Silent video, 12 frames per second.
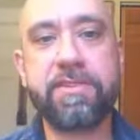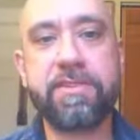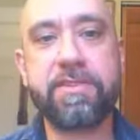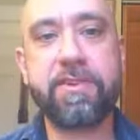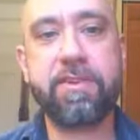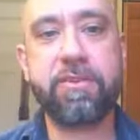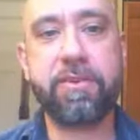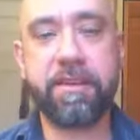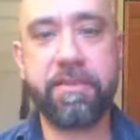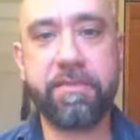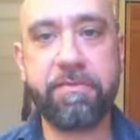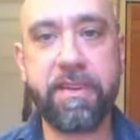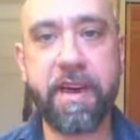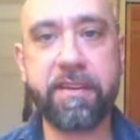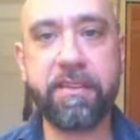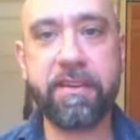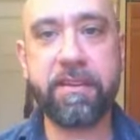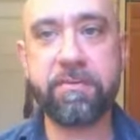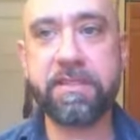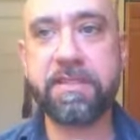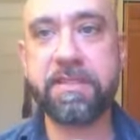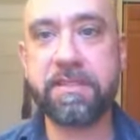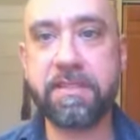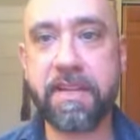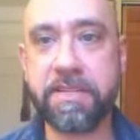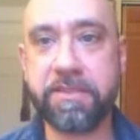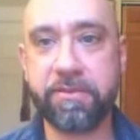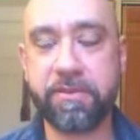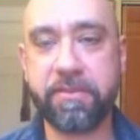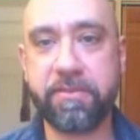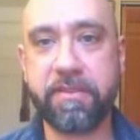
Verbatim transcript: So the fact that it was successful,